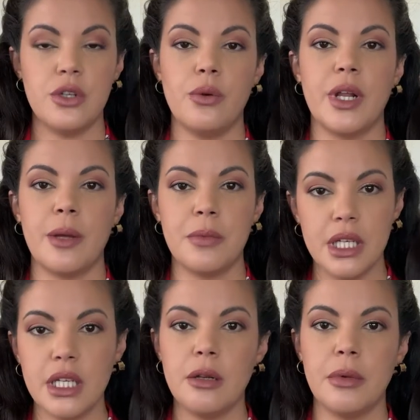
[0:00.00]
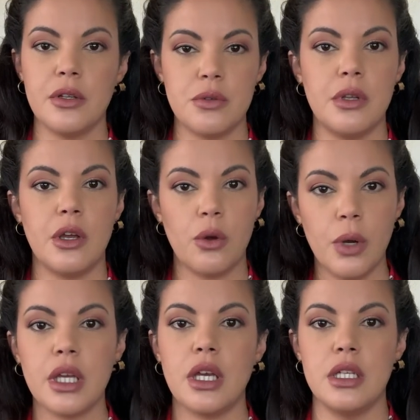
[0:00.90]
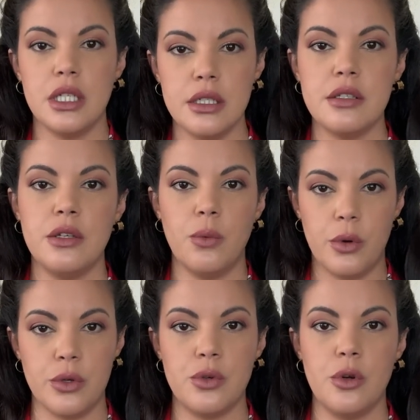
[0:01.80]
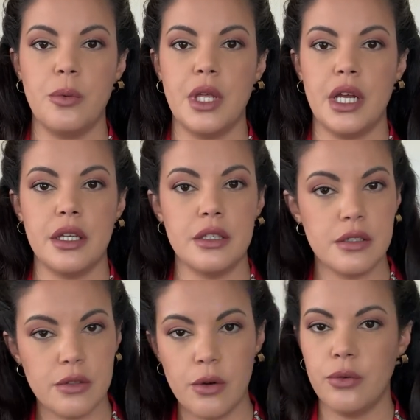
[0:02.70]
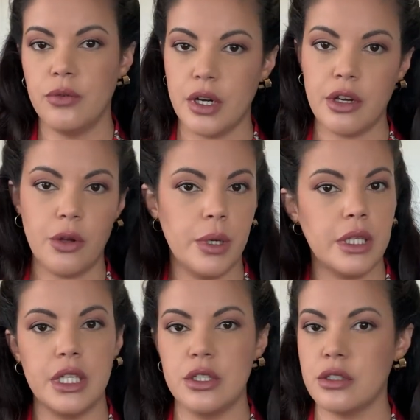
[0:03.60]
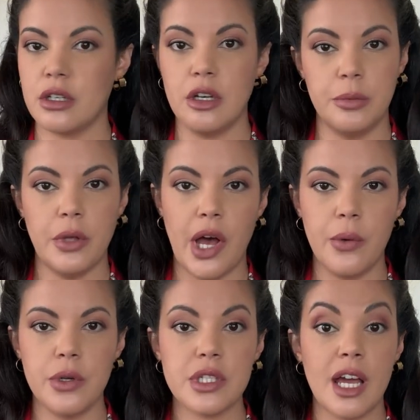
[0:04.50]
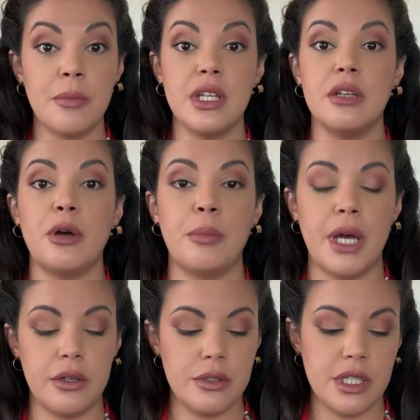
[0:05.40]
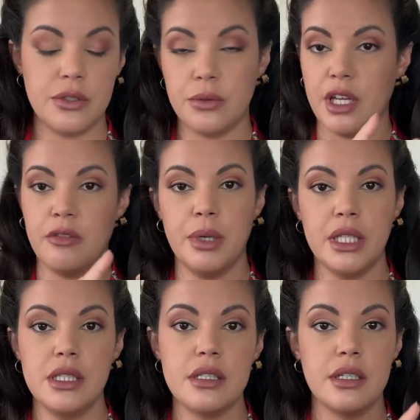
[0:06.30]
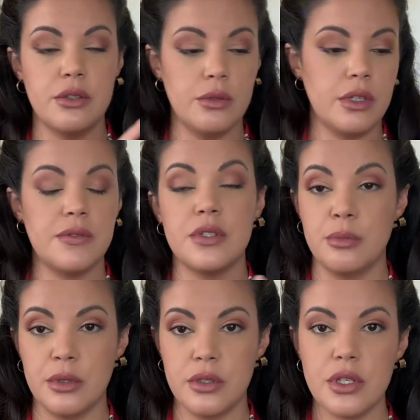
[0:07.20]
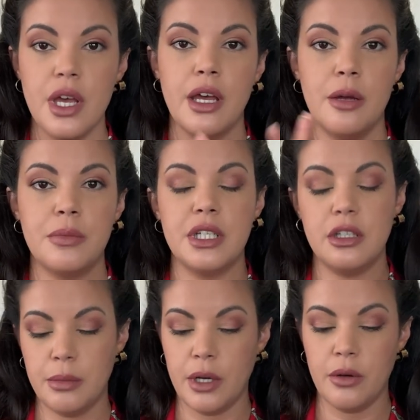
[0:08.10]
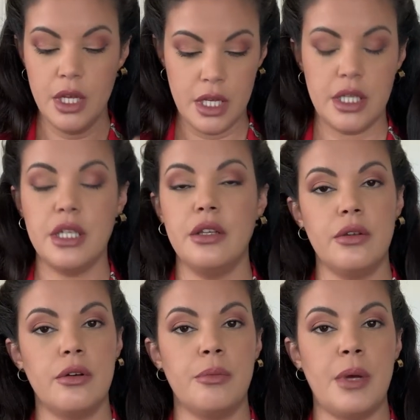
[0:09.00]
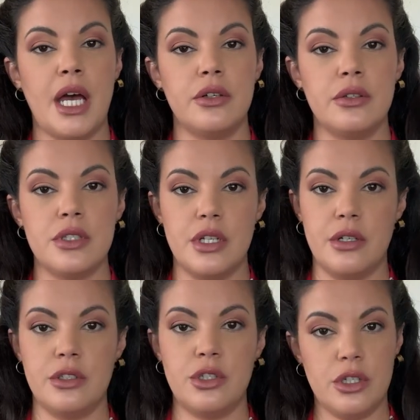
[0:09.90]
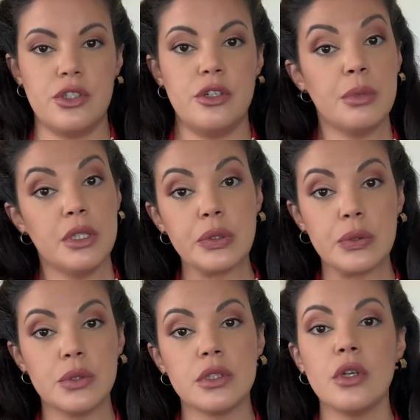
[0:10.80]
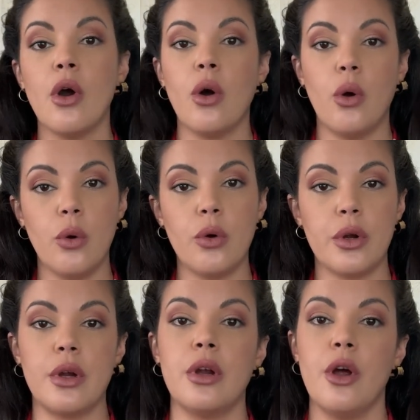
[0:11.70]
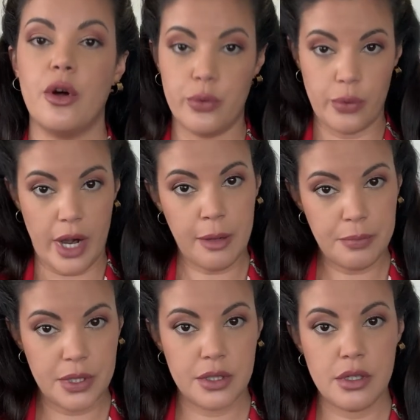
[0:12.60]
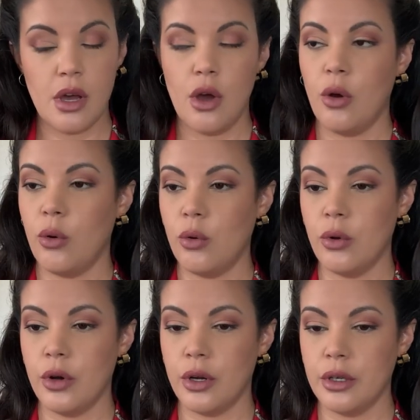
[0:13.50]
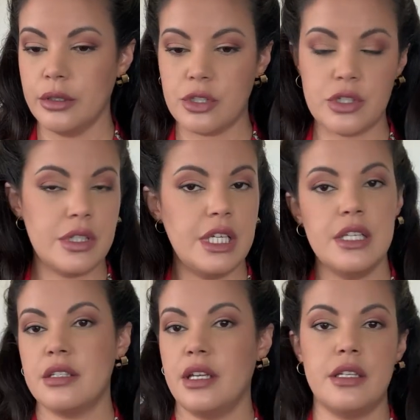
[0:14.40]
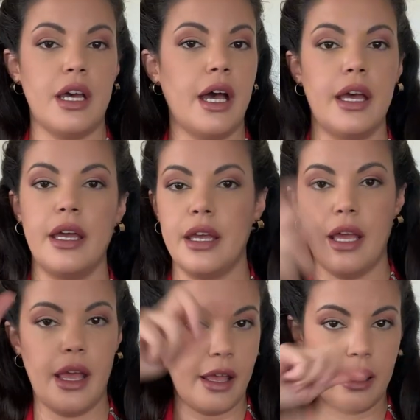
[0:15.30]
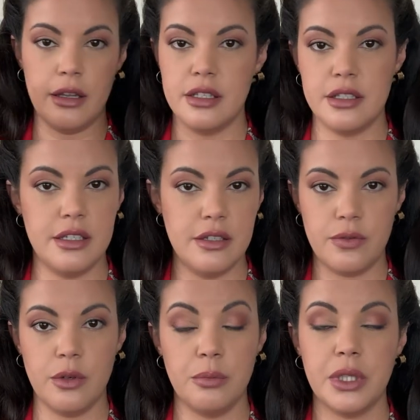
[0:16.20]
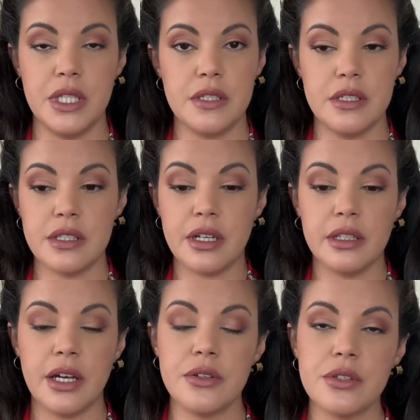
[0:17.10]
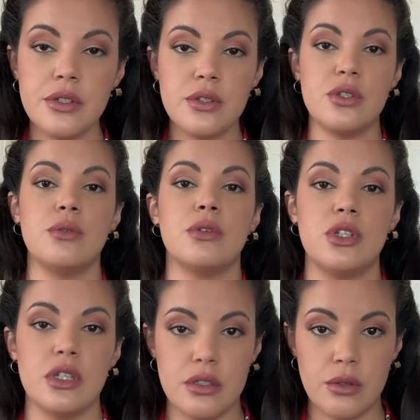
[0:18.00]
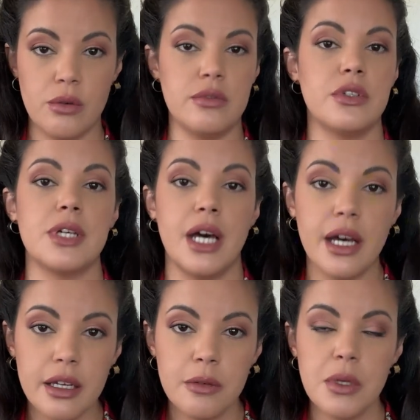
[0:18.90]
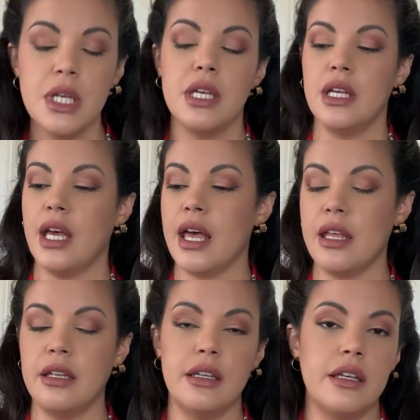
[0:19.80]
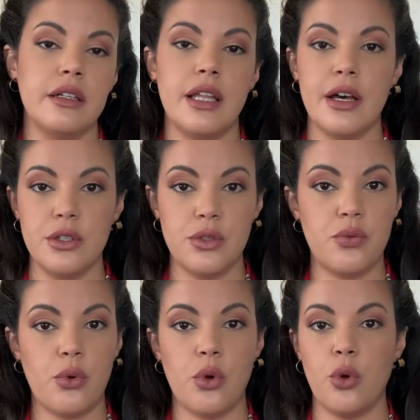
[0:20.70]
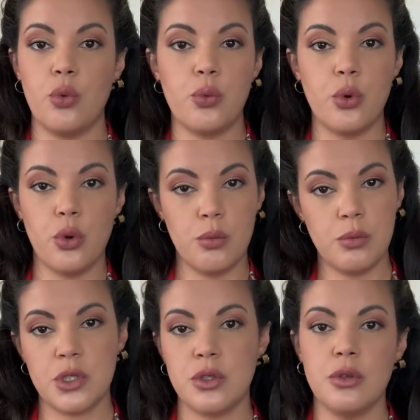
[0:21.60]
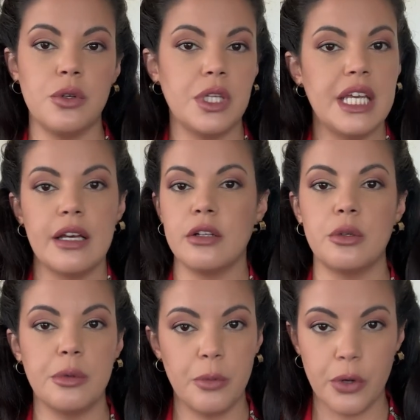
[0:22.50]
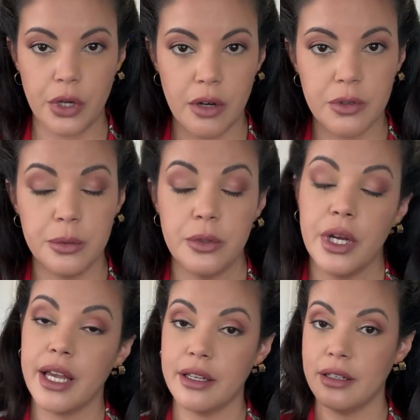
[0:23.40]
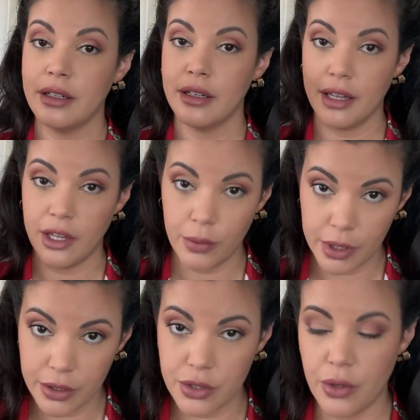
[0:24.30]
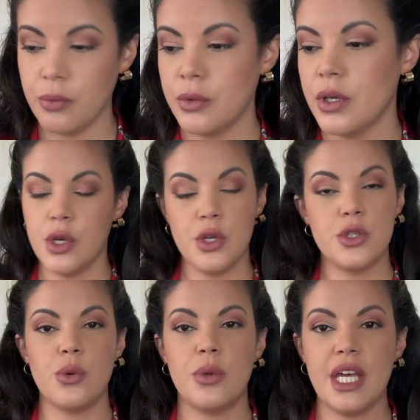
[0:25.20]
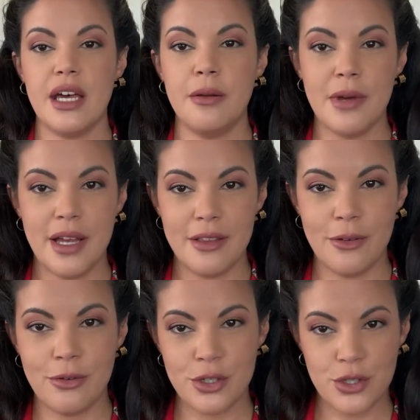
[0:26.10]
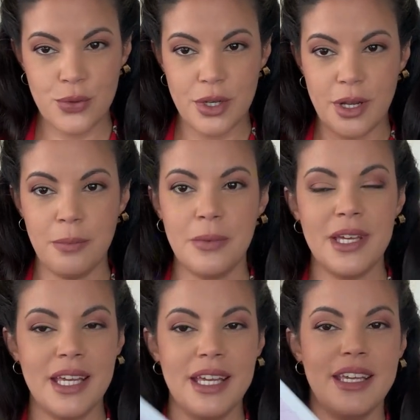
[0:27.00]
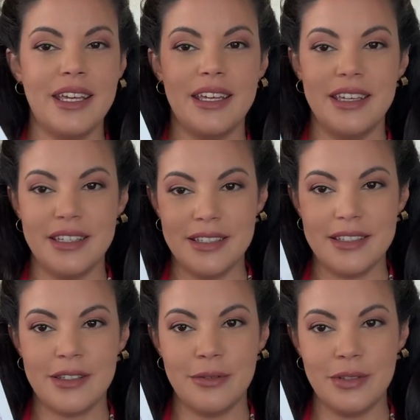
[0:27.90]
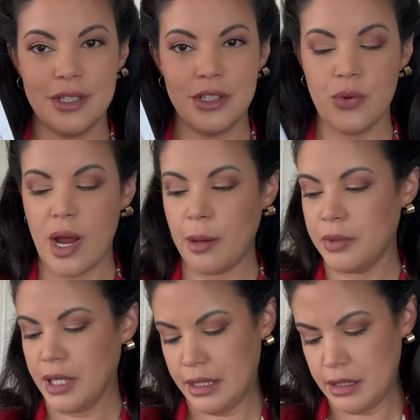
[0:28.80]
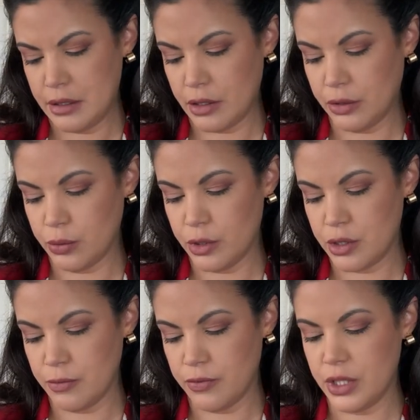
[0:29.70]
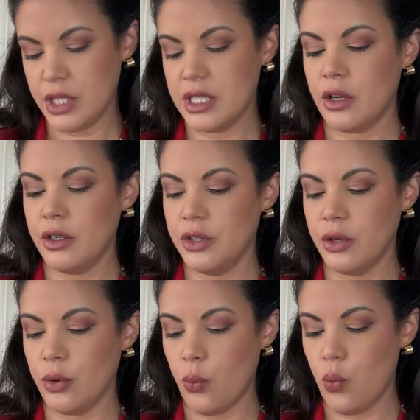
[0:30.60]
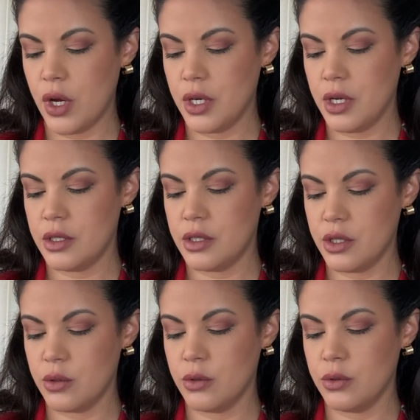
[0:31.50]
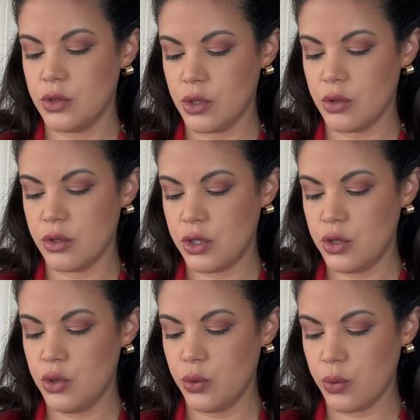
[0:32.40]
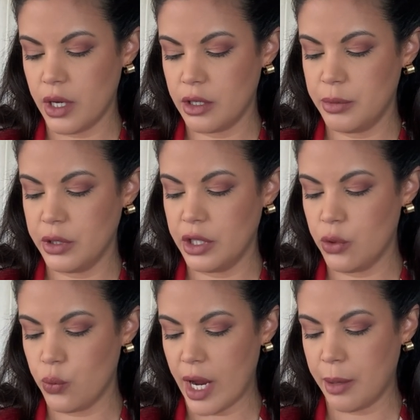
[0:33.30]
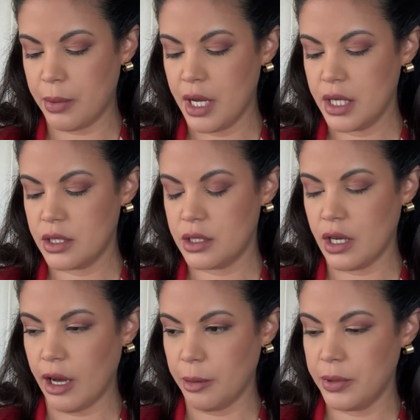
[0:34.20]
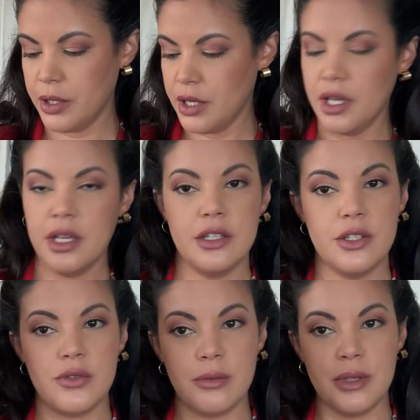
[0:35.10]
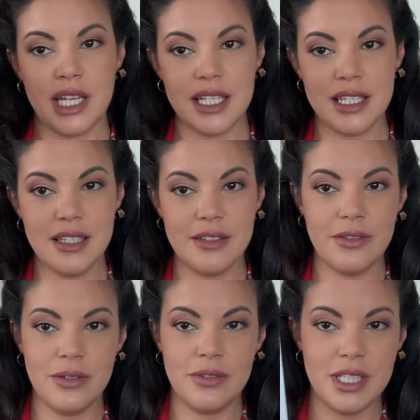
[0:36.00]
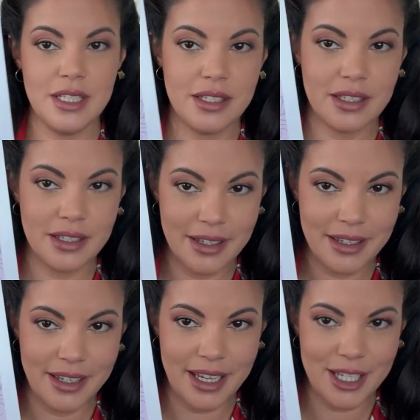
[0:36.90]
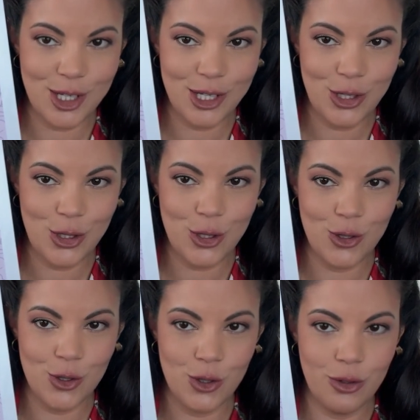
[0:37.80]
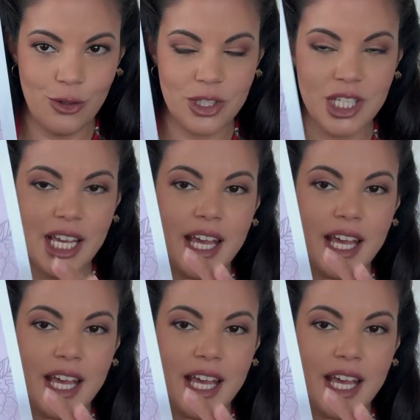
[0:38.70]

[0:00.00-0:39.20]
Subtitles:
When I'm thinking about doing a quick and easy wardrobe that I can sew very quickly in just a couple hours, I'm thinking about patterns that don't have buttons and don't have zippers. I'm thinking about either patterns that are structured but loose, or wraps, or just things that tie in different places. It allows you to adjust over time, and it allows for room to get a little bit more comfortable and a quicker sew. So with that in mind, the first one up is the vintage wrap. I think it's called it's called the 1002 Rockabilly Wrap Top. This is from the 1950s. Ain't she cute?